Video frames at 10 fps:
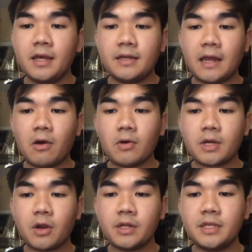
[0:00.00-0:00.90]
Now,
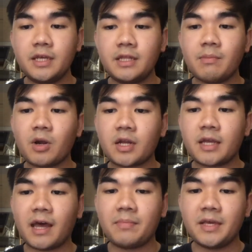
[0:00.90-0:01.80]
currently the market
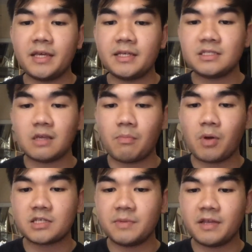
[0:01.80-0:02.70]
cap is
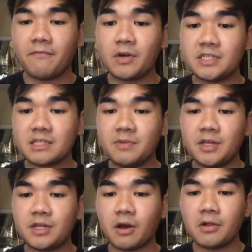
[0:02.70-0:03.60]
approximately $46
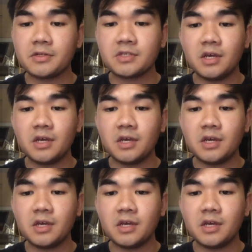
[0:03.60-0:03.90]
million,